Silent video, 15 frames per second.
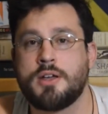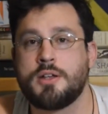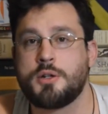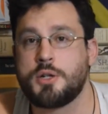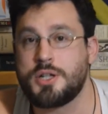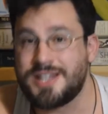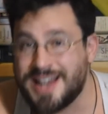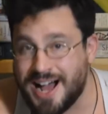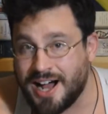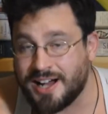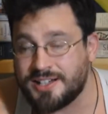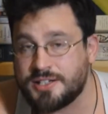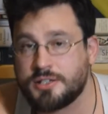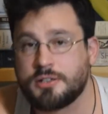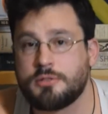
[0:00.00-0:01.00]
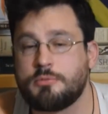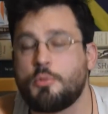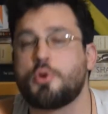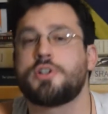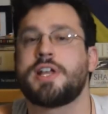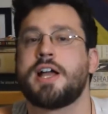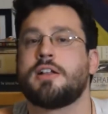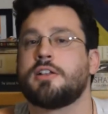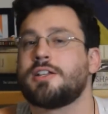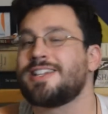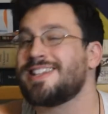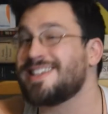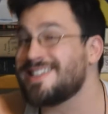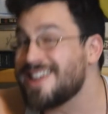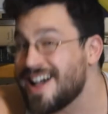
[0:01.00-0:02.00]
Not mortality.
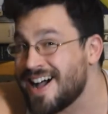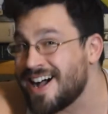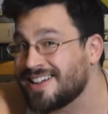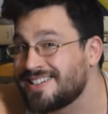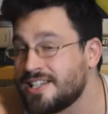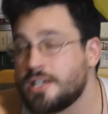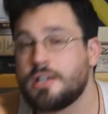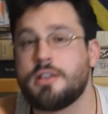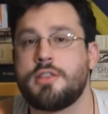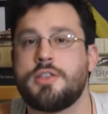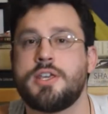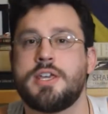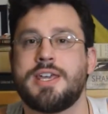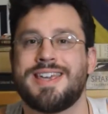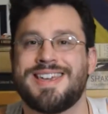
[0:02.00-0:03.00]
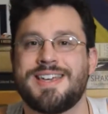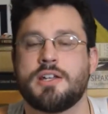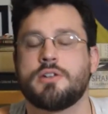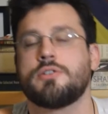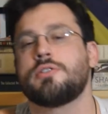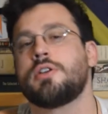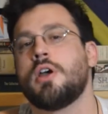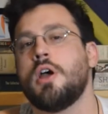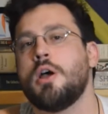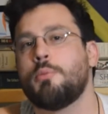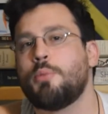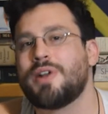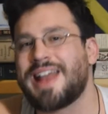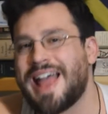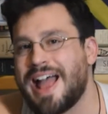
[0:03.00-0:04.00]
Not the end.
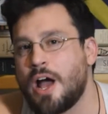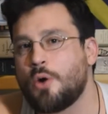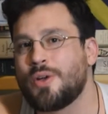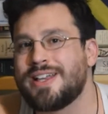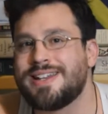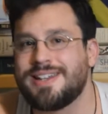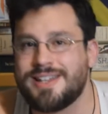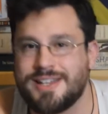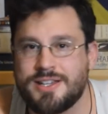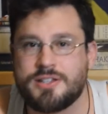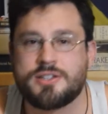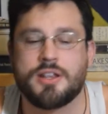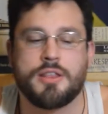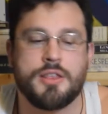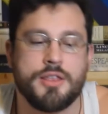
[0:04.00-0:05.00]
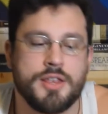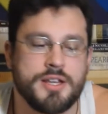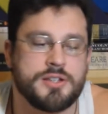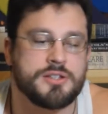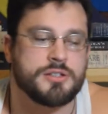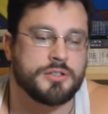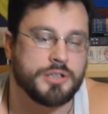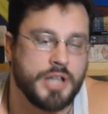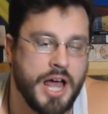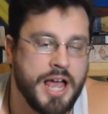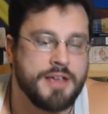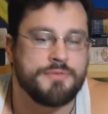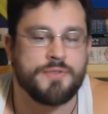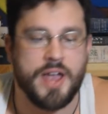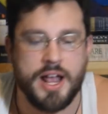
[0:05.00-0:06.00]
But how it is this
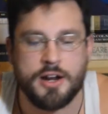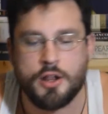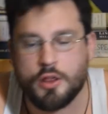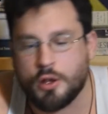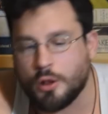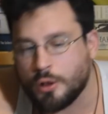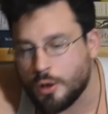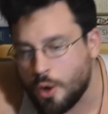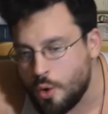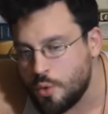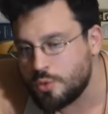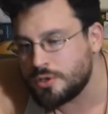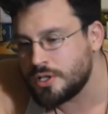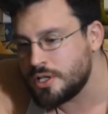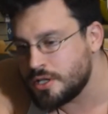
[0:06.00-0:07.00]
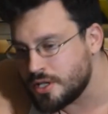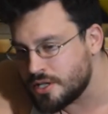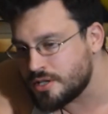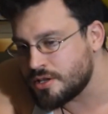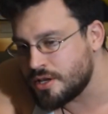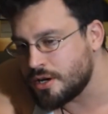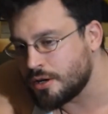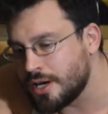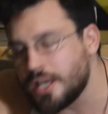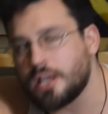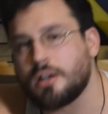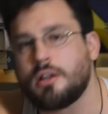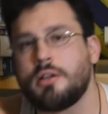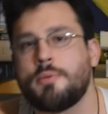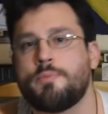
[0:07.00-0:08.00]
life and the loneliness
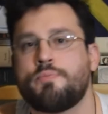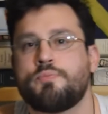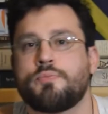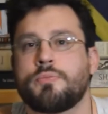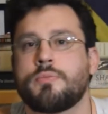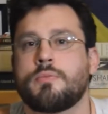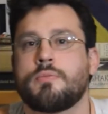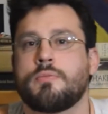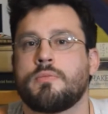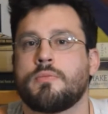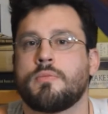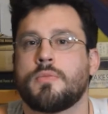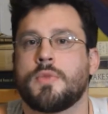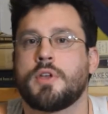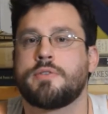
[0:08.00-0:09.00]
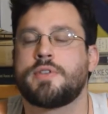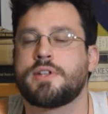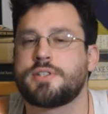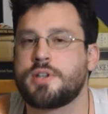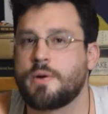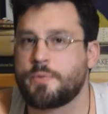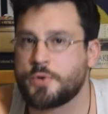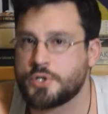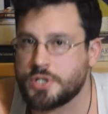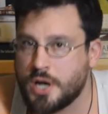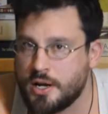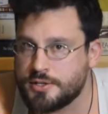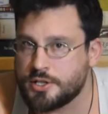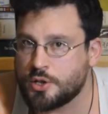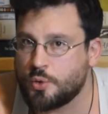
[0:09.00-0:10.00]
therein that suffers
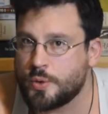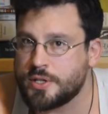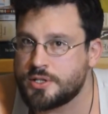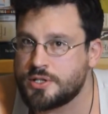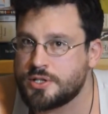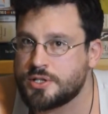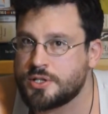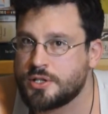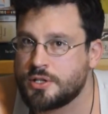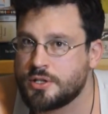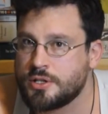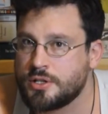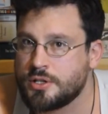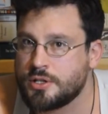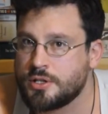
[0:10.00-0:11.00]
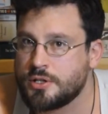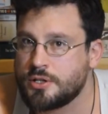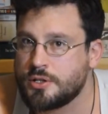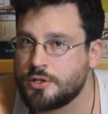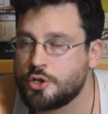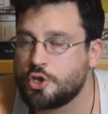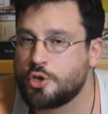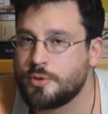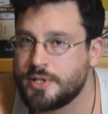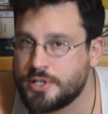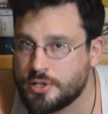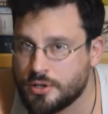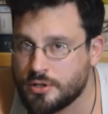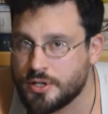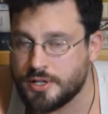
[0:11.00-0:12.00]
consequence to
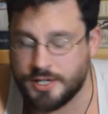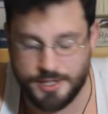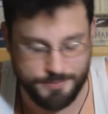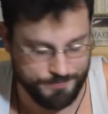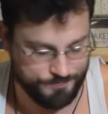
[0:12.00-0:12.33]
eternity.